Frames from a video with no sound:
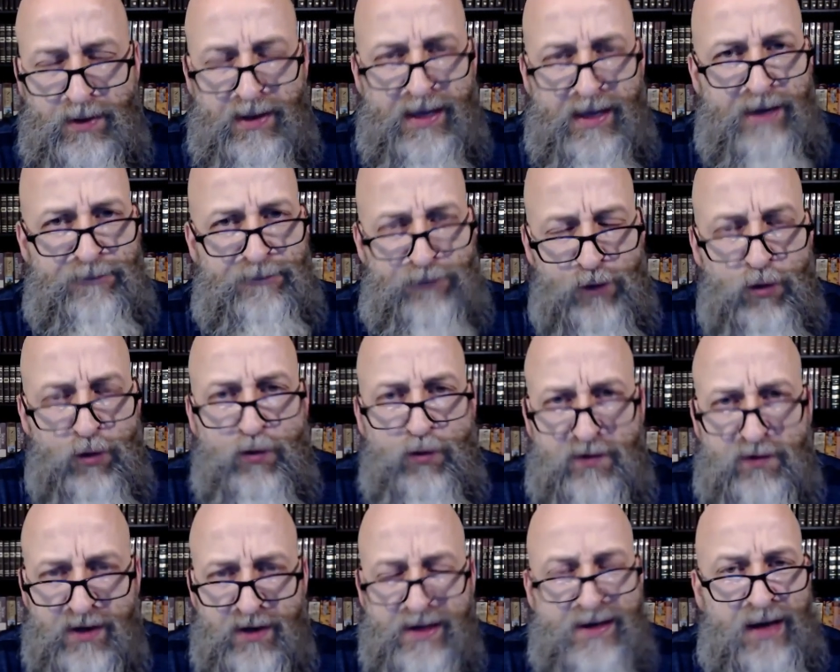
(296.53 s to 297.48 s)
If you
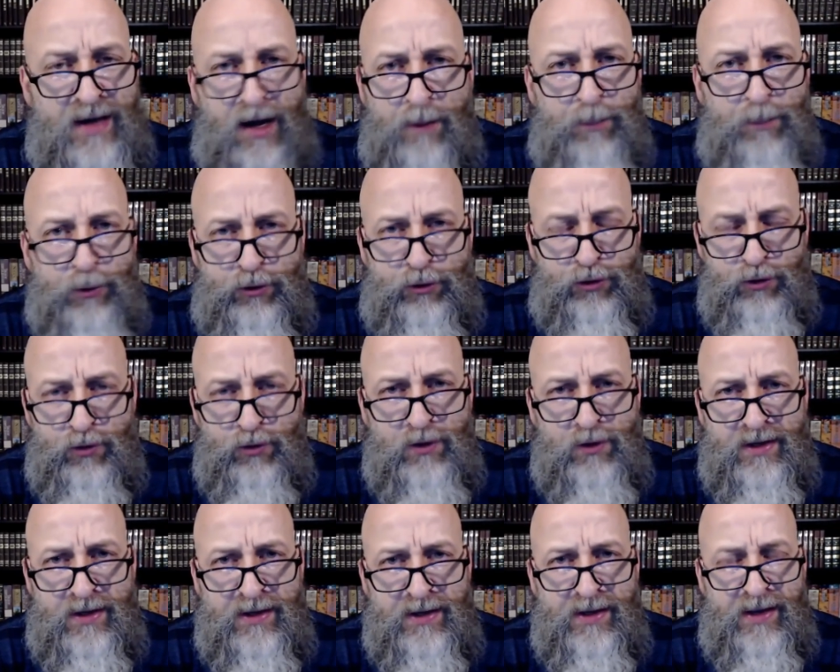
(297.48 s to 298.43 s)
seek
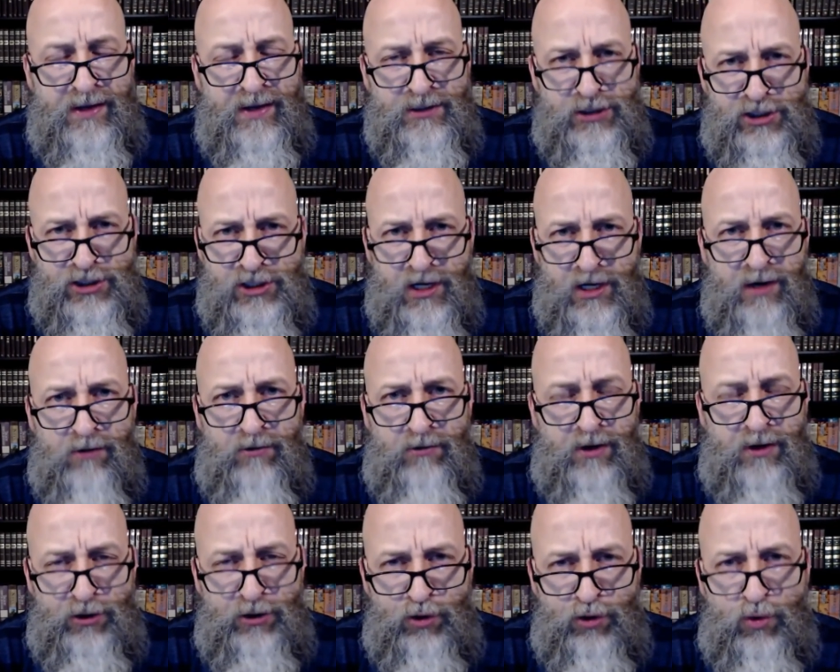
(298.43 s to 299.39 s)
opportunity in
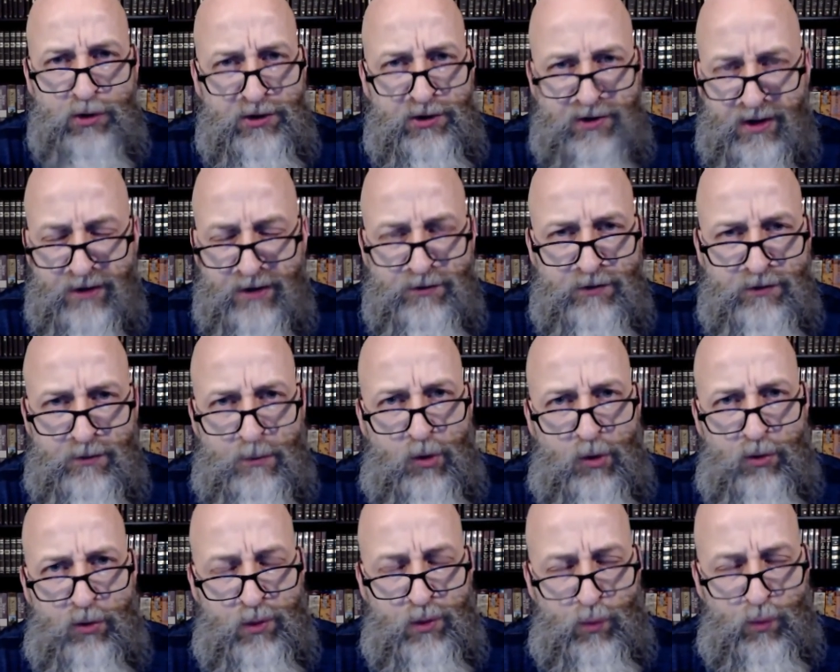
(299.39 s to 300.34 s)
sharing your
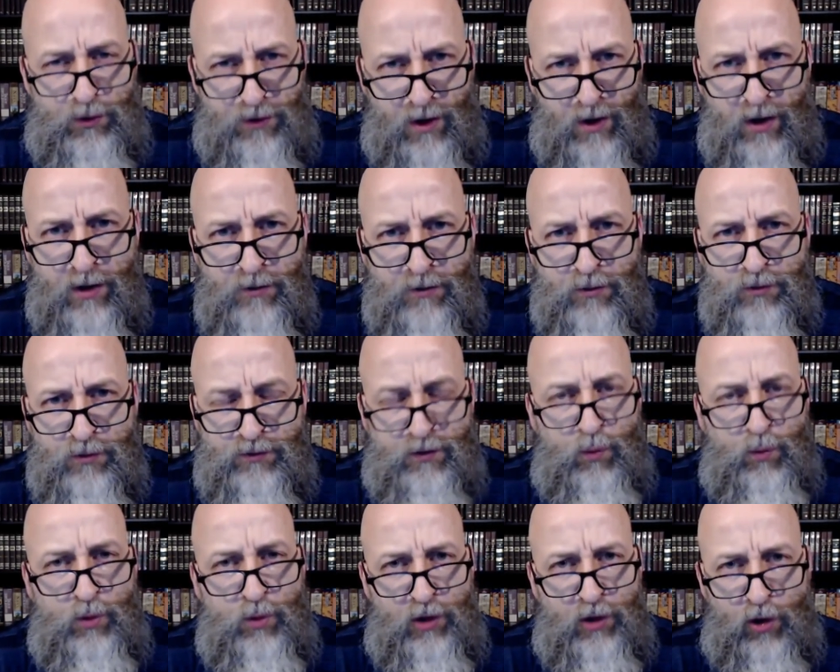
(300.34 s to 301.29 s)
testimony with others
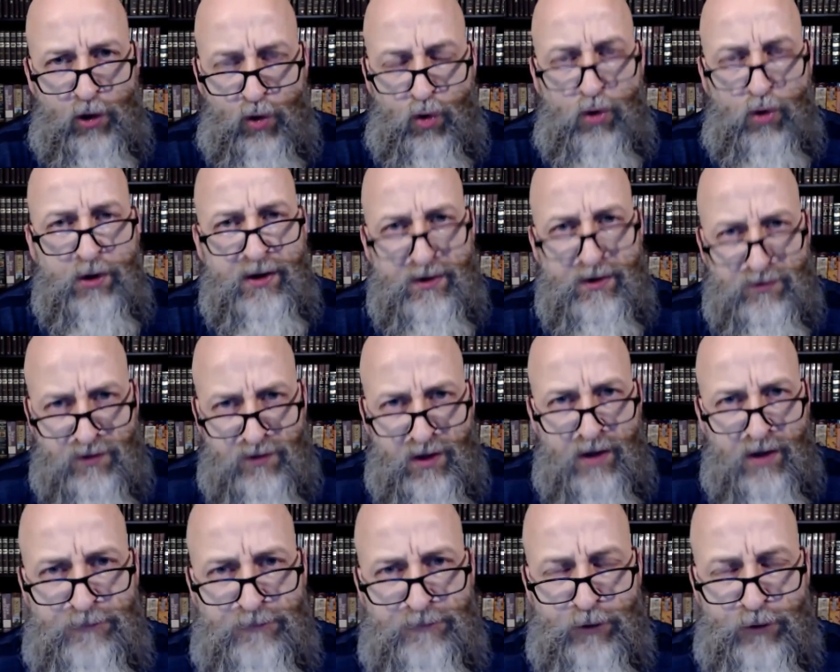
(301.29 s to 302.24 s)
and what the Lord has
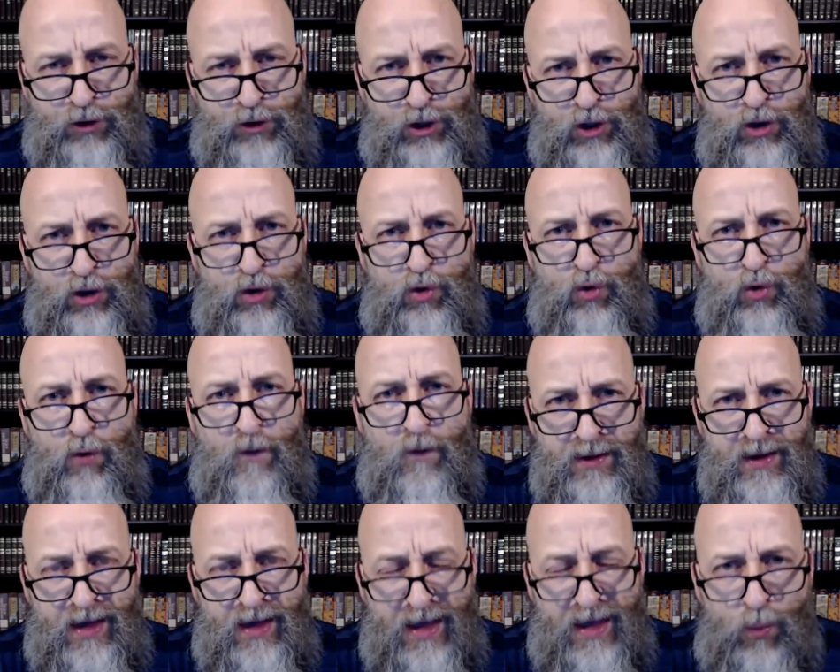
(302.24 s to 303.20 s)
done you
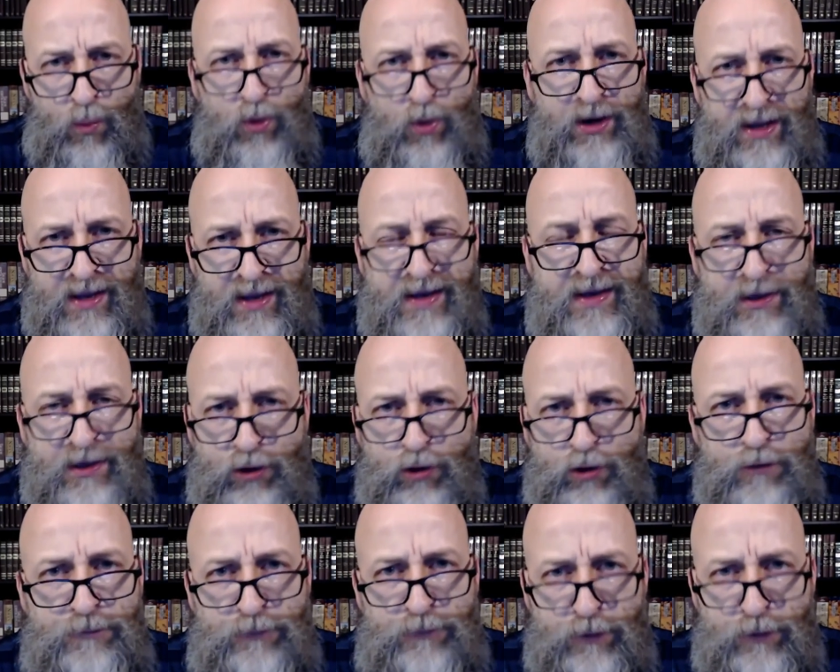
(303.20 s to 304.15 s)
and what He can
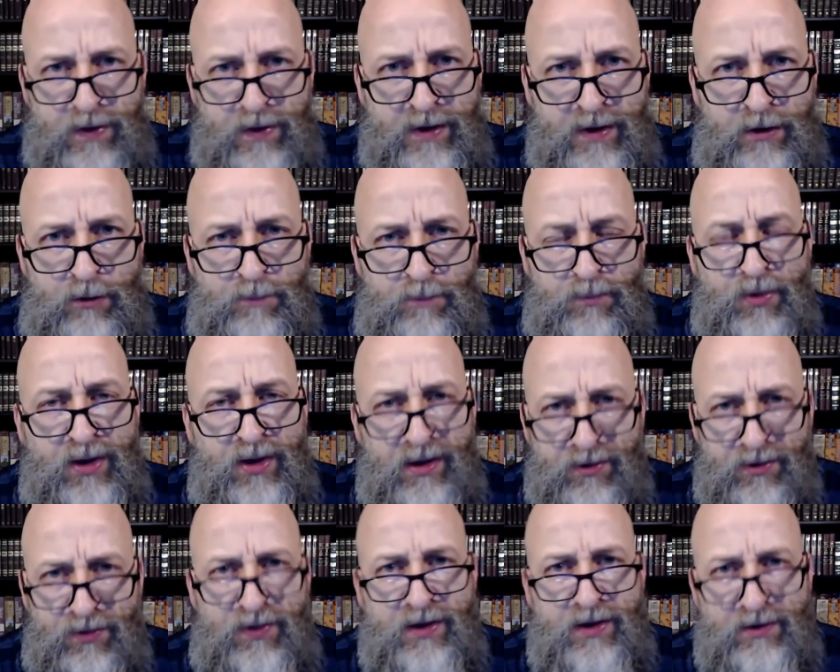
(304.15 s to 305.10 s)
do for them,
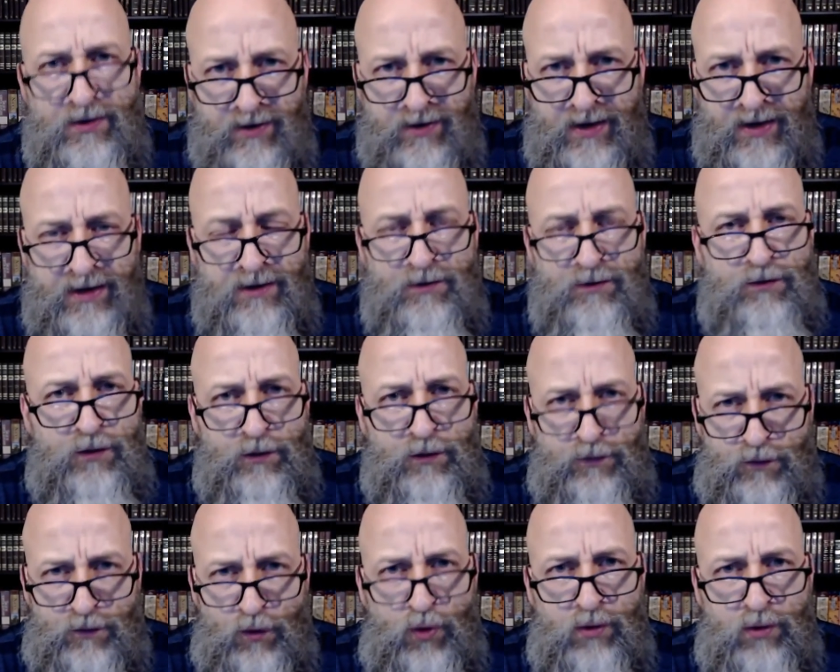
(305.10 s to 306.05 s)
this is the
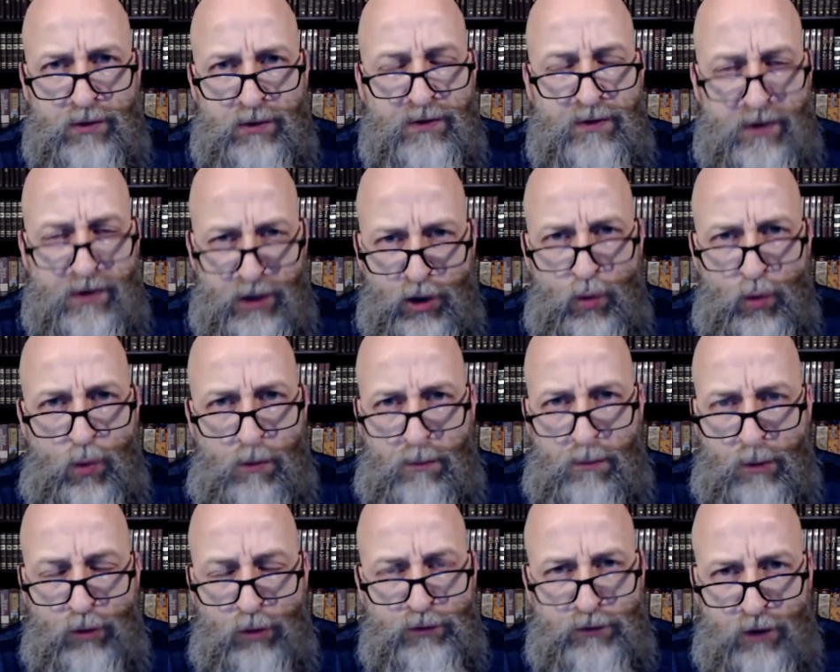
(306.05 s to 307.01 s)
story that you will
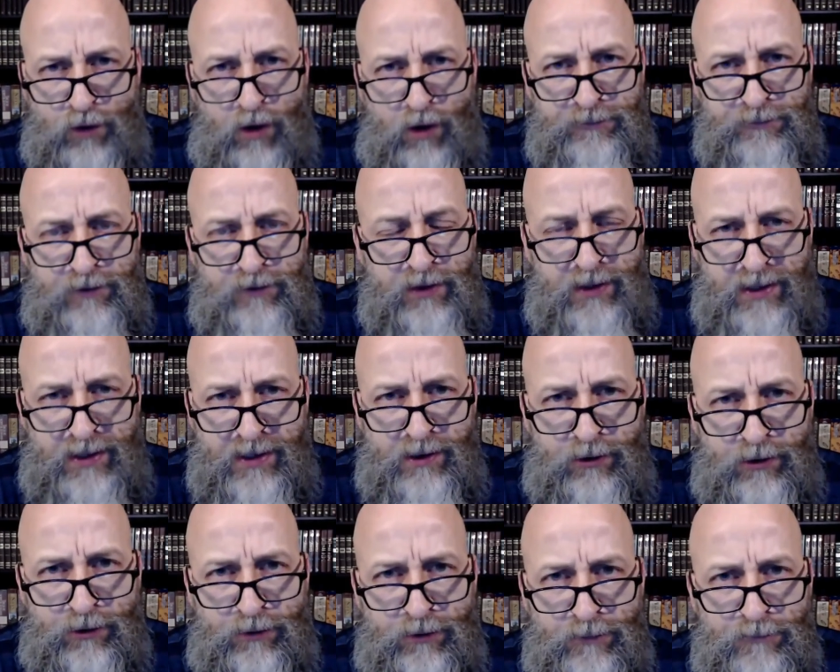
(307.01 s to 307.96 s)
most often
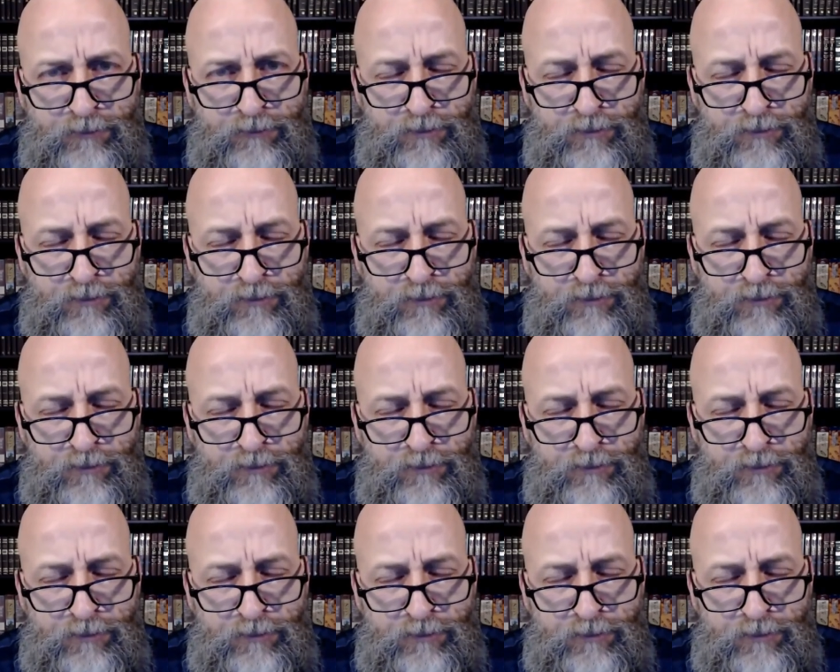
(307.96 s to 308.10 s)
hear.